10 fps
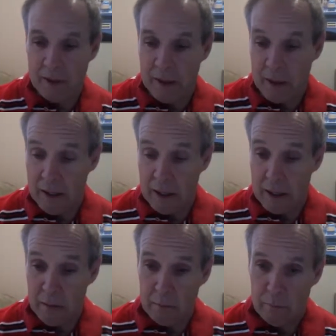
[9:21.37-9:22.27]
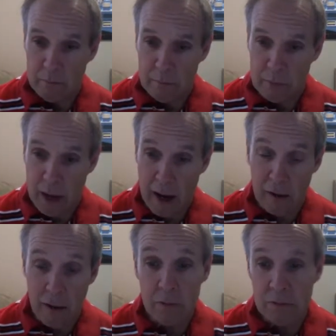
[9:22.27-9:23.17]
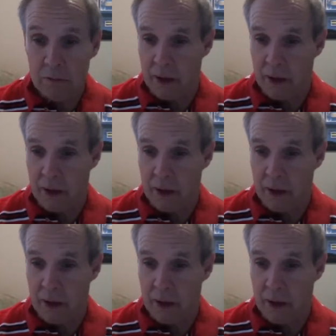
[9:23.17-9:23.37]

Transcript: The Taino,